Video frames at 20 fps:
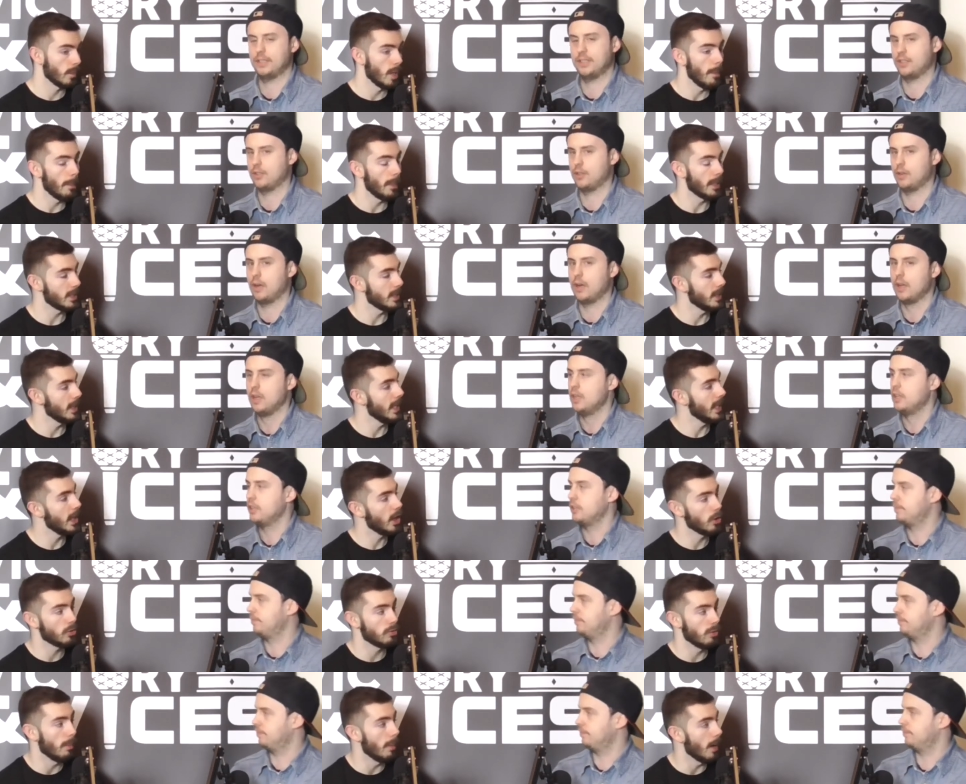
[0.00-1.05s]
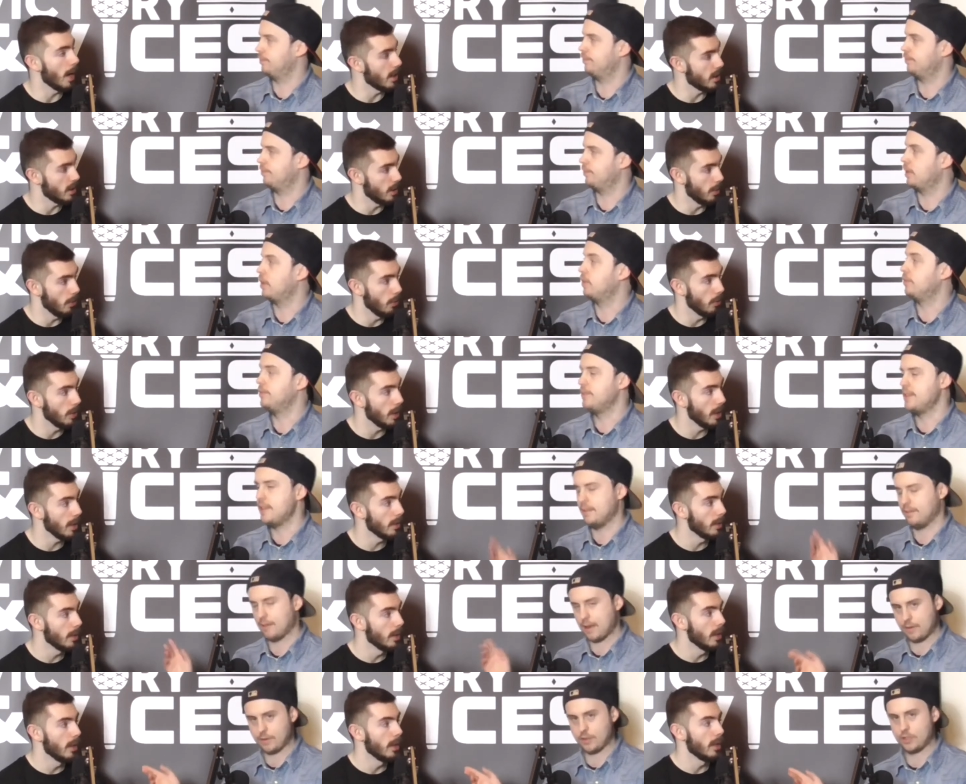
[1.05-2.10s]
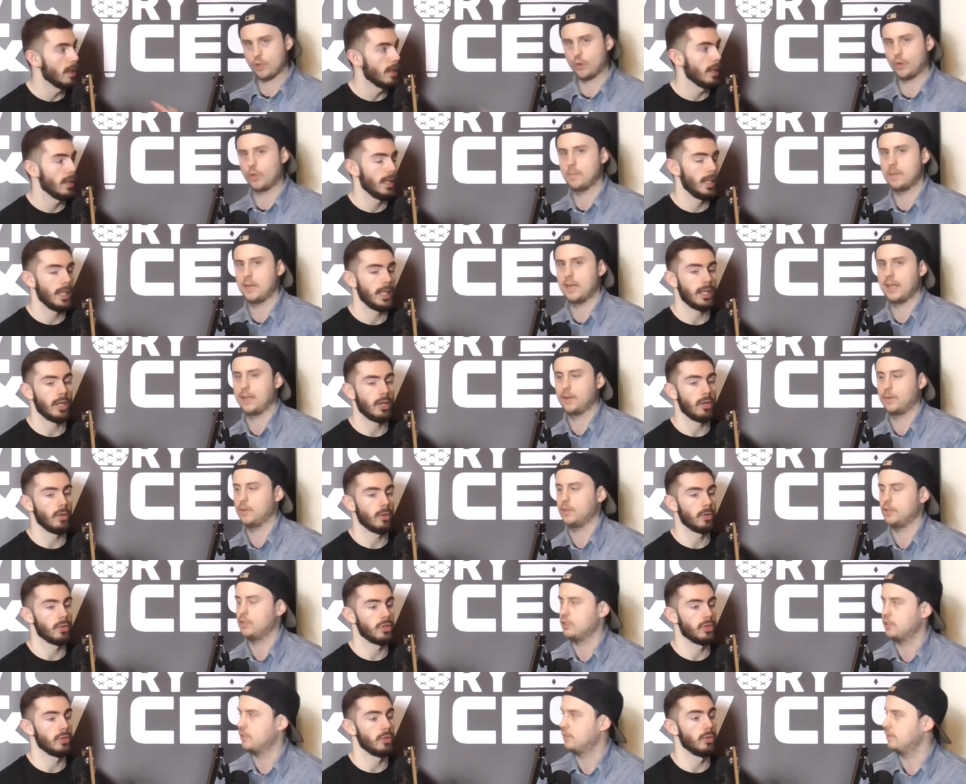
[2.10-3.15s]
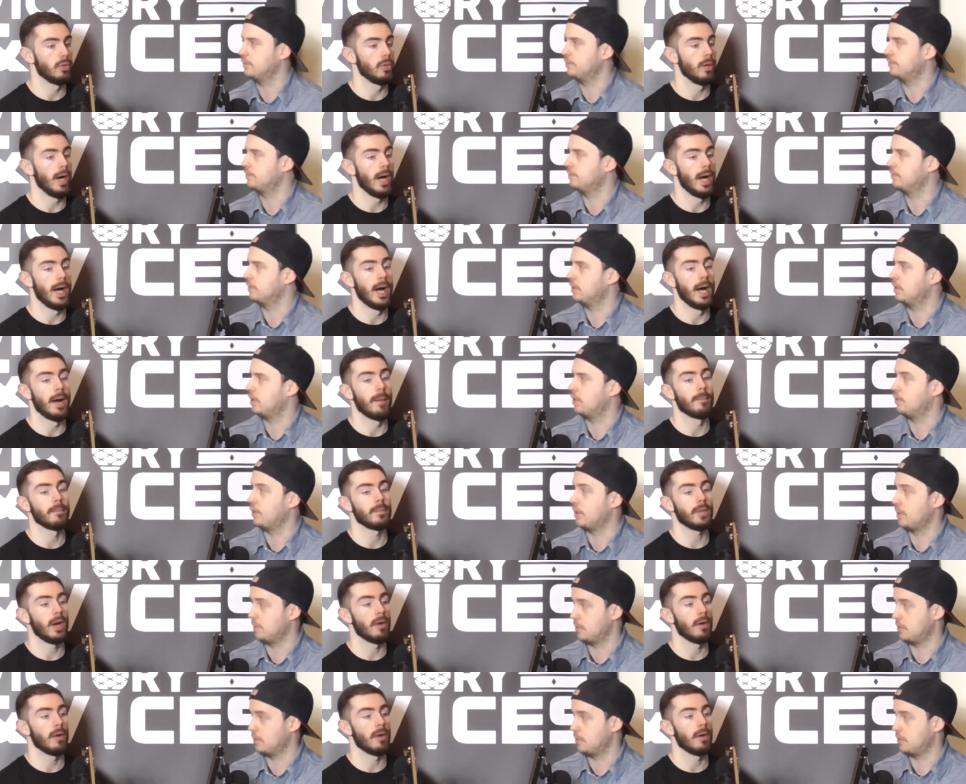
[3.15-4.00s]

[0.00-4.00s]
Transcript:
Speaker 1: I don't but know. he could go to a Barcelona. Now you're talking about. He language. could go to um,